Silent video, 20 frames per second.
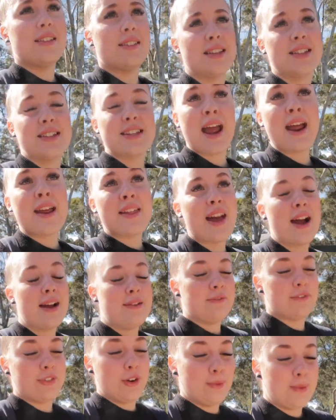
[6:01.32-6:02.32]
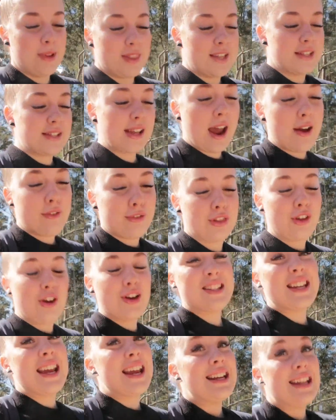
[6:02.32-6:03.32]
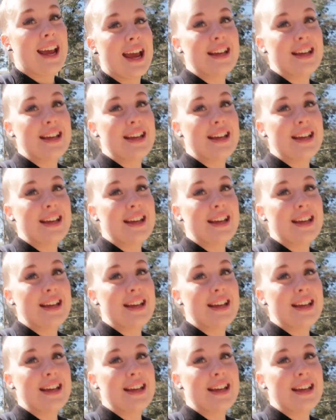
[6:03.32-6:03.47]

the day that I'm filming this, I have 13